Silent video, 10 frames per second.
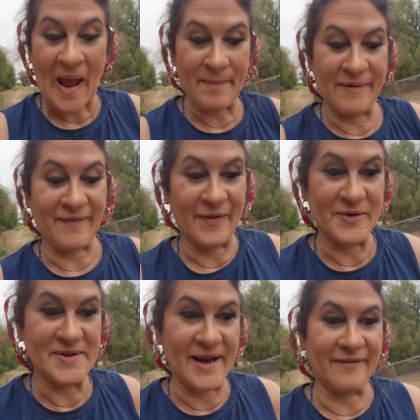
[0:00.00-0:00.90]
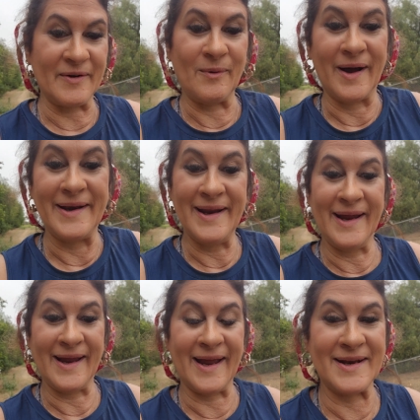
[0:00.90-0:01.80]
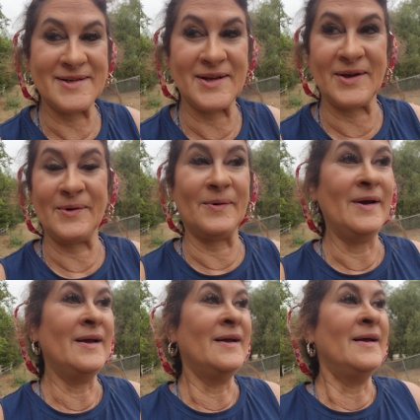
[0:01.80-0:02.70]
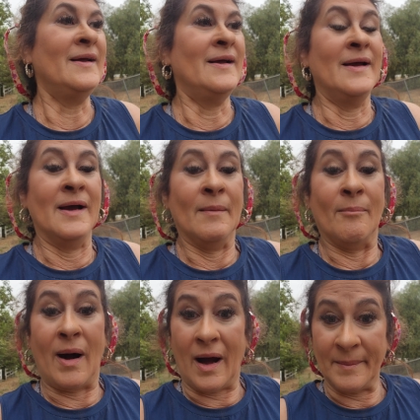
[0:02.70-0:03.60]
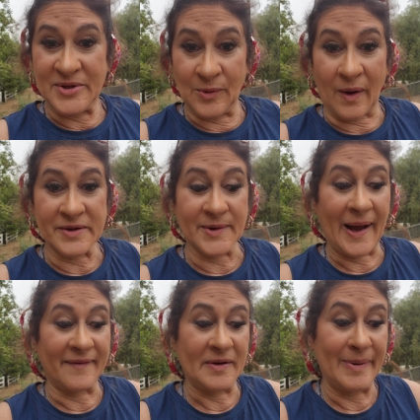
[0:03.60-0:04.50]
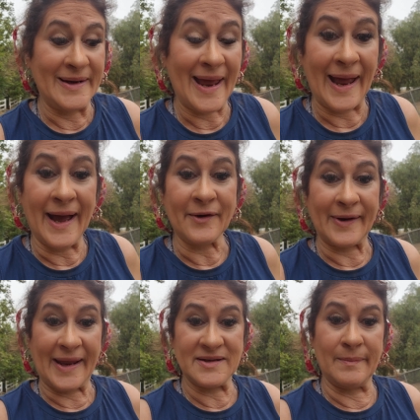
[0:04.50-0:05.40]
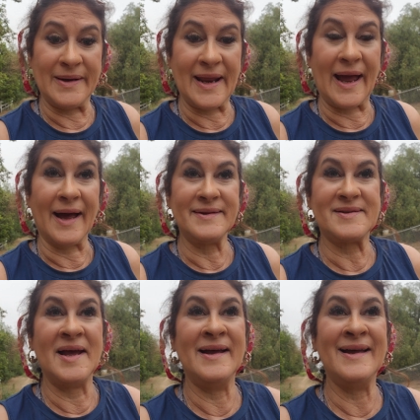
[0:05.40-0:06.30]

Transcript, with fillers: Happy Father's Day everyone and to you moms who also have to be dad or get to be dads